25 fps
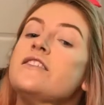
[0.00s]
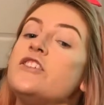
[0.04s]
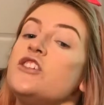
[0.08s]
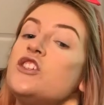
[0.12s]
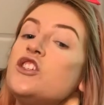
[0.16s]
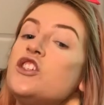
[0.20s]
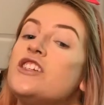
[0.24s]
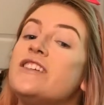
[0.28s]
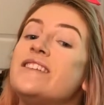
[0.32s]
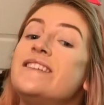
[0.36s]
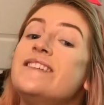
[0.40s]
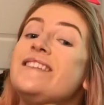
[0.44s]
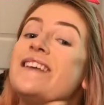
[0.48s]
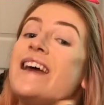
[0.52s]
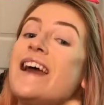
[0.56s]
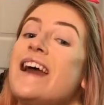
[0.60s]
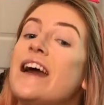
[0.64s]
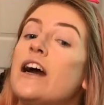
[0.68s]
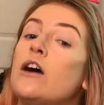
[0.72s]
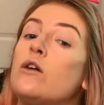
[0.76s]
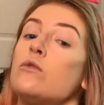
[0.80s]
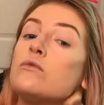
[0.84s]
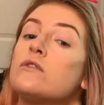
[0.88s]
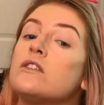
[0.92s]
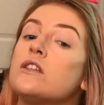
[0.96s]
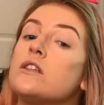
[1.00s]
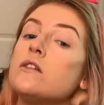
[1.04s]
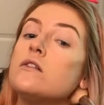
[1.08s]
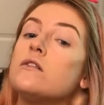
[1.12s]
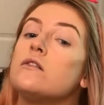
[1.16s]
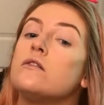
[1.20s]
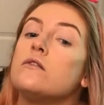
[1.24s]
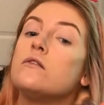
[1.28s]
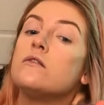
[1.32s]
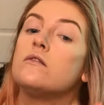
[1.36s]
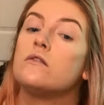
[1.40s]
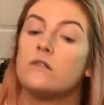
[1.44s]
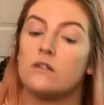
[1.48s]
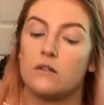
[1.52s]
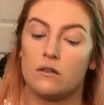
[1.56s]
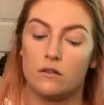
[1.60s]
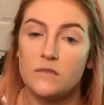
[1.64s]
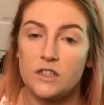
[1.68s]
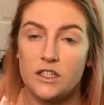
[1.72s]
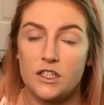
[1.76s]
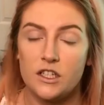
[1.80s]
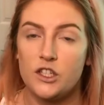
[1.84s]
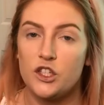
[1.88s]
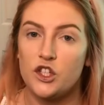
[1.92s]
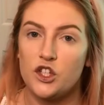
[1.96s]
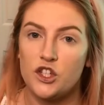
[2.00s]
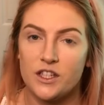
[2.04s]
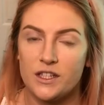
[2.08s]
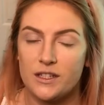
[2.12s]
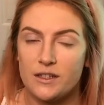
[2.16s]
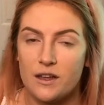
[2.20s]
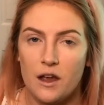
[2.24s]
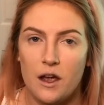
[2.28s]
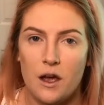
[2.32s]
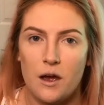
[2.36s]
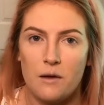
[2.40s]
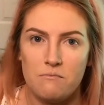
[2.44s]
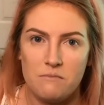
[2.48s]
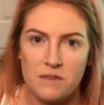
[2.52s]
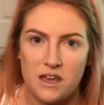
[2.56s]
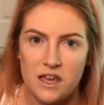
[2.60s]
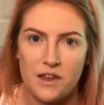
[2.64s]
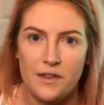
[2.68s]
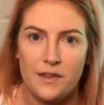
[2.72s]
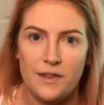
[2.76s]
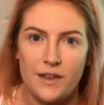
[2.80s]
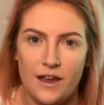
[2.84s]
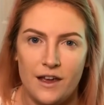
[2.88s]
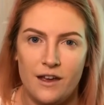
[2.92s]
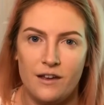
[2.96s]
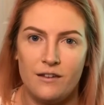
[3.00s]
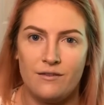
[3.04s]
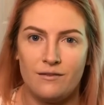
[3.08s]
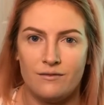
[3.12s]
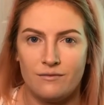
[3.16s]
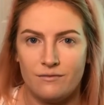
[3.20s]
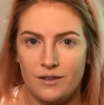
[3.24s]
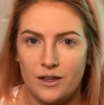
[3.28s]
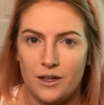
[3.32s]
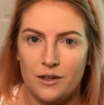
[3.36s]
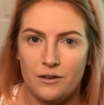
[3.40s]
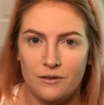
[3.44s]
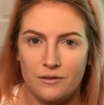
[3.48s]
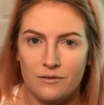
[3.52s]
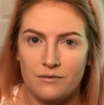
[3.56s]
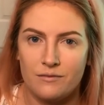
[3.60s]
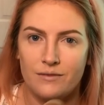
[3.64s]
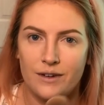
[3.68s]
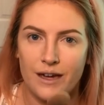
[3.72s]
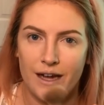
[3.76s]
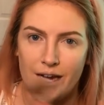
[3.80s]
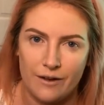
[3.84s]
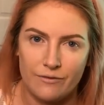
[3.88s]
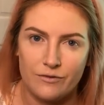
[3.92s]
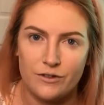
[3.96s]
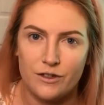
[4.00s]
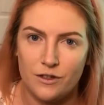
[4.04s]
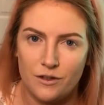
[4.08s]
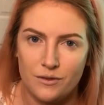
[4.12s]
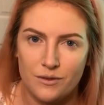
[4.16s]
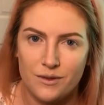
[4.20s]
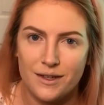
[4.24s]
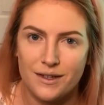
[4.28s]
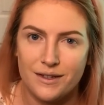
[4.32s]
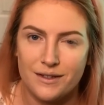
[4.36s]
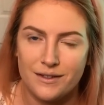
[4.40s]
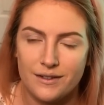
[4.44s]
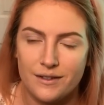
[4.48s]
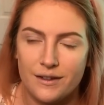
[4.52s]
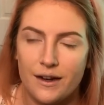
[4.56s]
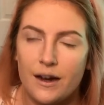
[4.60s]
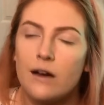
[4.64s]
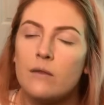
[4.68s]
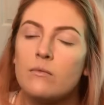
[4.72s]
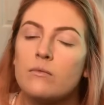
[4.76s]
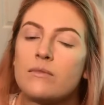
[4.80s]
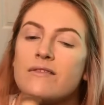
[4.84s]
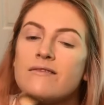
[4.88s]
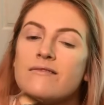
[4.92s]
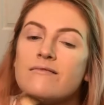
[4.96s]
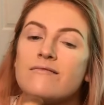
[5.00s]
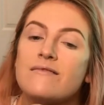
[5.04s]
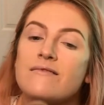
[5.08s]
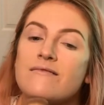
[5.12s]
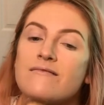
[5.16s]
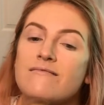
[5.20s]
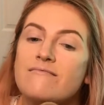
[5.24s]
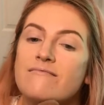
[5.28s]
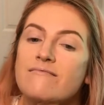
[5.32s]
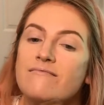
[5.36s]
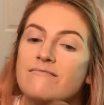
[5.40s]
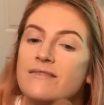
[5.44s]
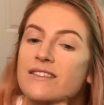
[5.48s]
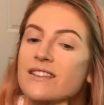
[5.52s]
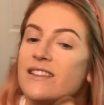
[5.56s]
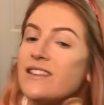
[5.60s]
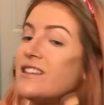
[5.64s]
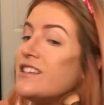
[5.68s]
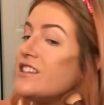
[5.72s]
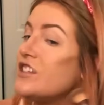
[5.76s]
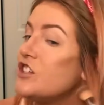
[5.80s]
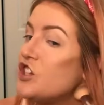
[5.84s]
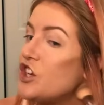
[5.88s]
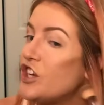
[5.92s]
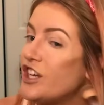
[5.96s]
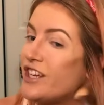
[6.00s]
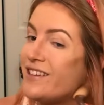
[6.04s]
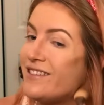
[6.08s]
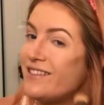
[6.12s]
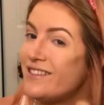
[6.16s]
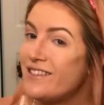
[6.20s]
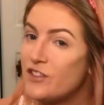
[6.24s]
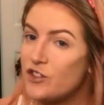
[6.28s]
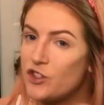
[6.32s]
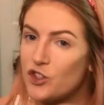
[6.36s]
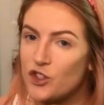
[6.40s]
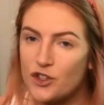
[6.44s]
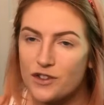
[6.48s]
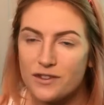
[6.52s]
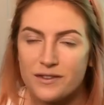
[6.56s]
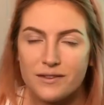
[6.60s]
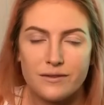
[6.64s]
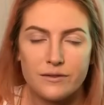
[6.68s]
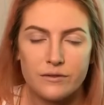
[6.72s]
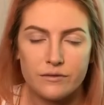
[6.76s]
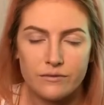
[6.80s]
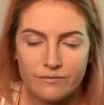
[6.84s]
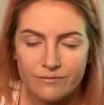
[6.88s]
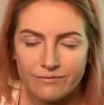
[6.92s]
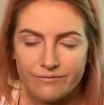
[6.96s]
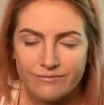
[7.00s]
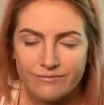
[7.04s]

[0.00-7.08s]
shiz out. This is just a me thing. You don't have to do this step with the chin. It's just